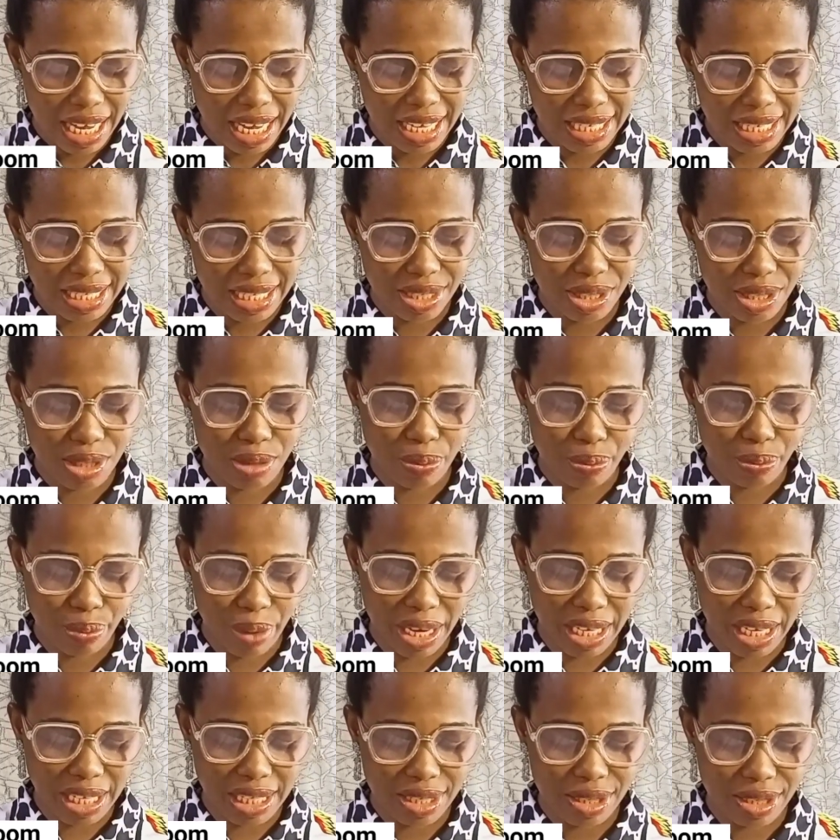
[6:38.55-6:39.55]
Is it to
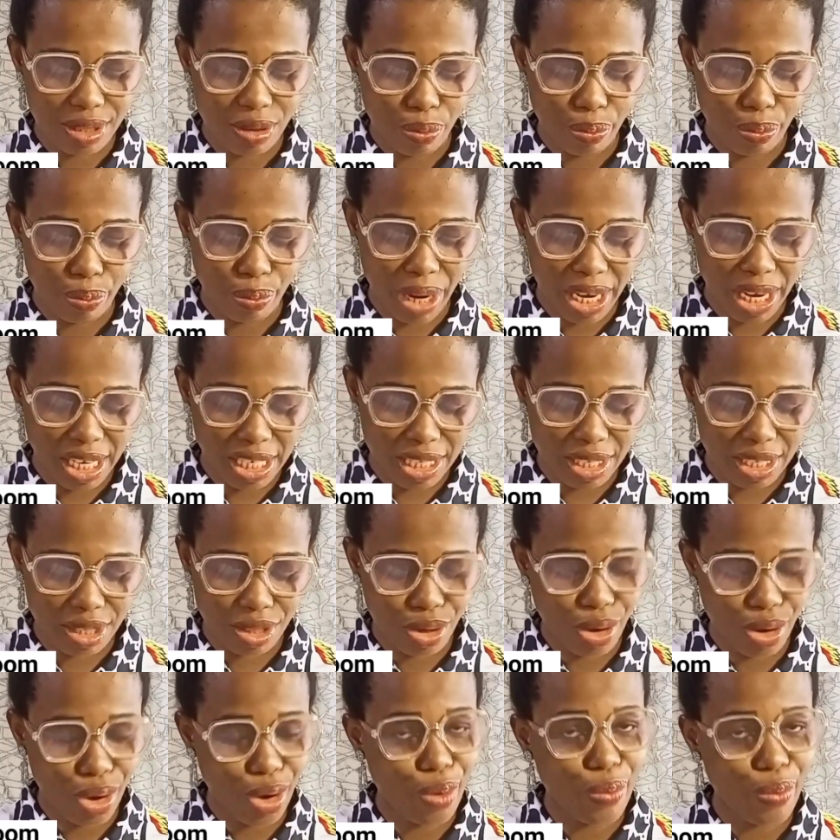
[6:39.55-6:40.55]
paint,
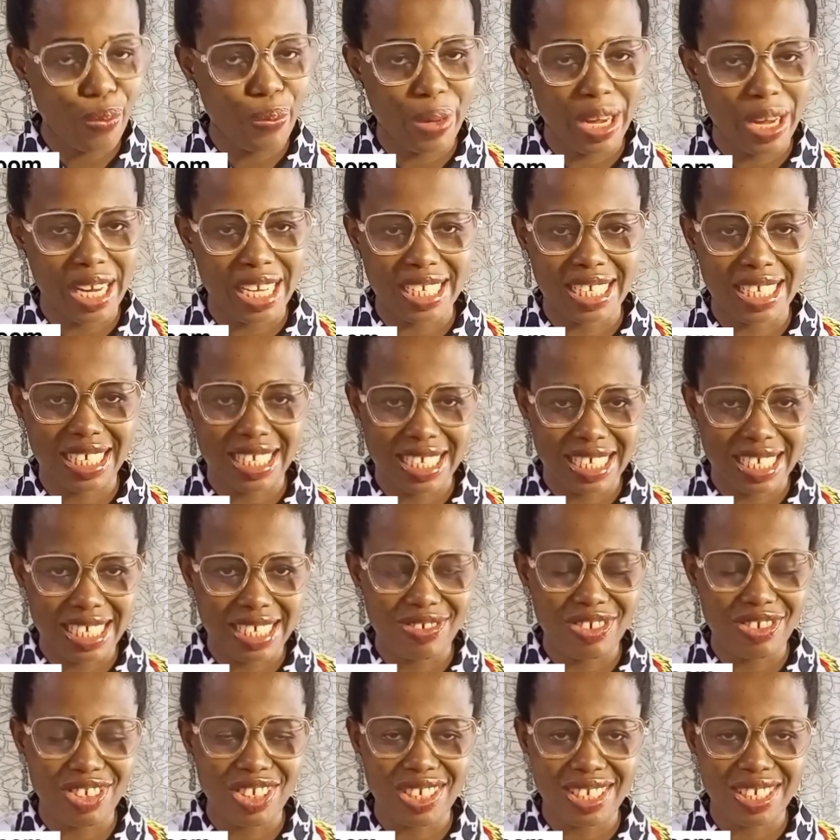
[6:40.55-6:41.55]
painting, or painted?
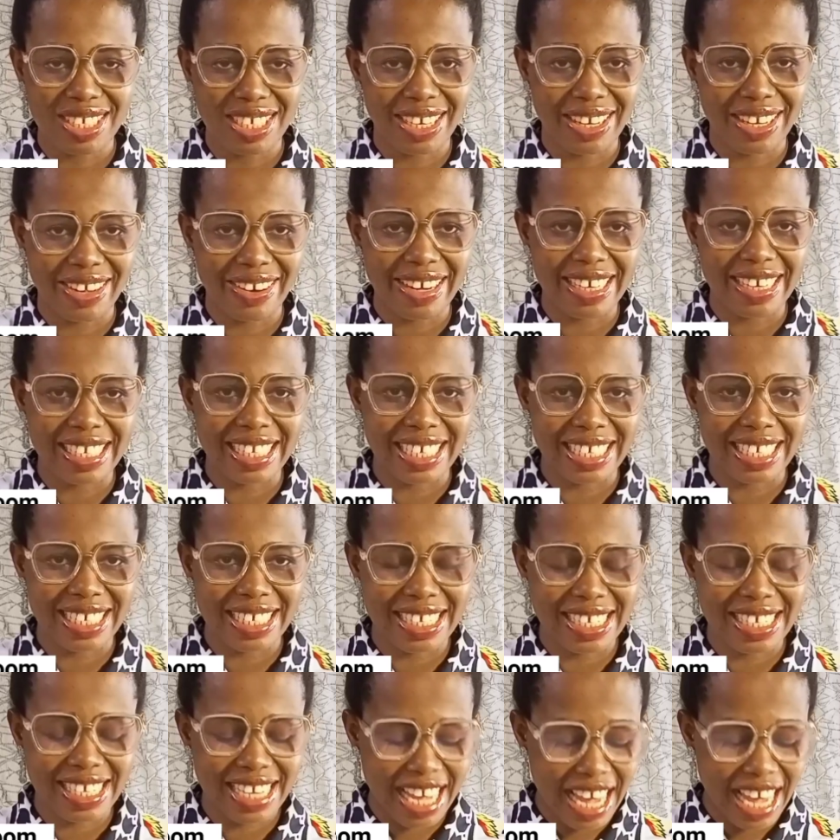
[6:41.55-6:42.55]
Which one is the correct
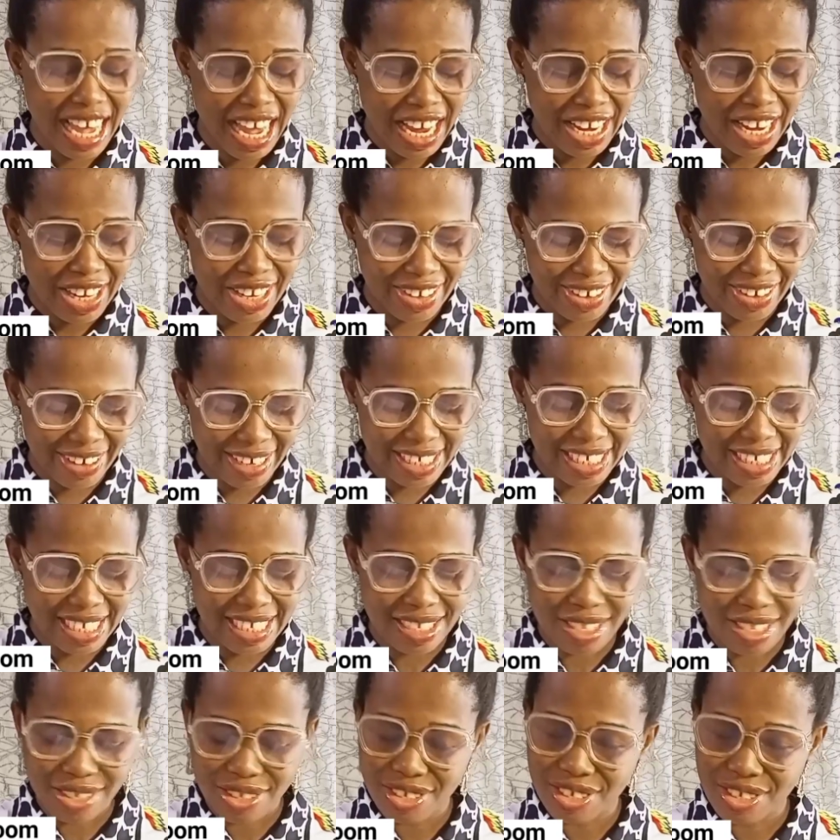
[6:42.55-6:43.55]
answer? The correct
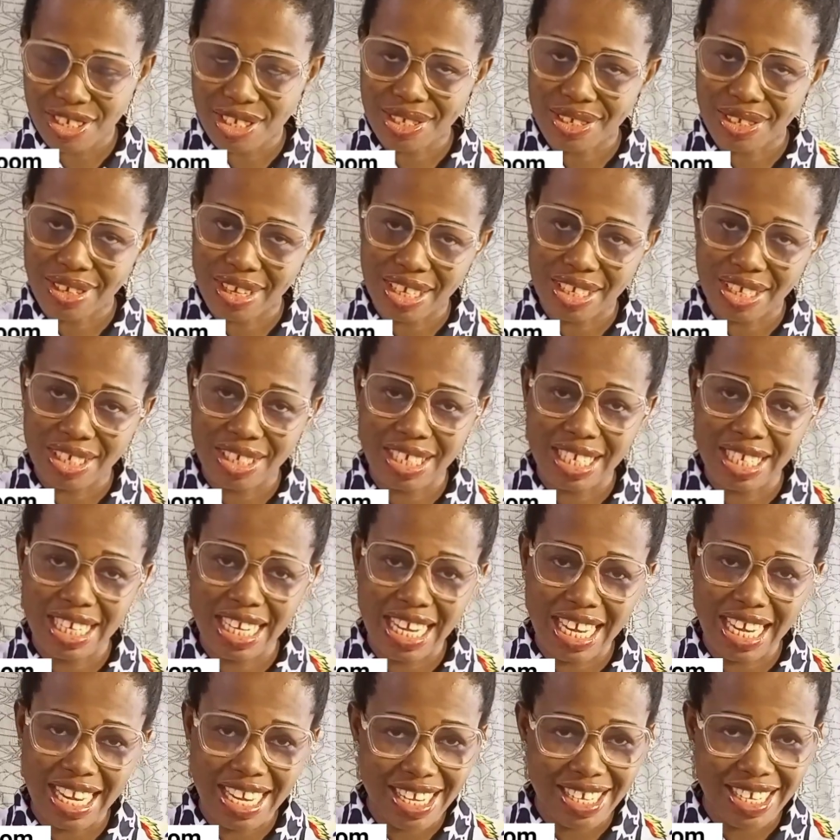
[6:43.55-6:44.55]
answer to this question
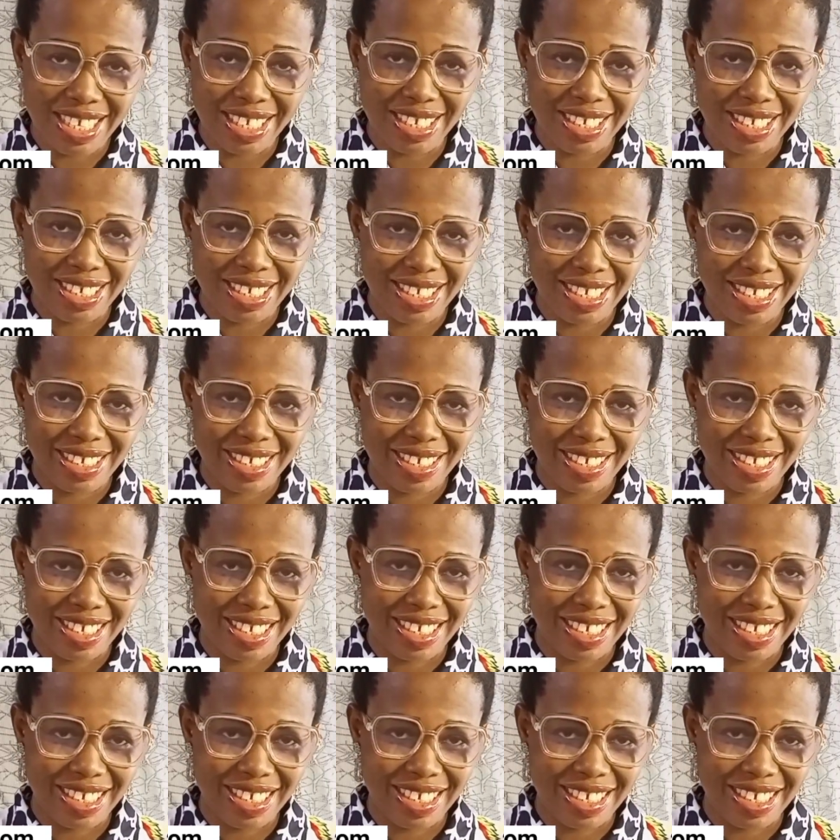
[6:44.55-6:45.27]
is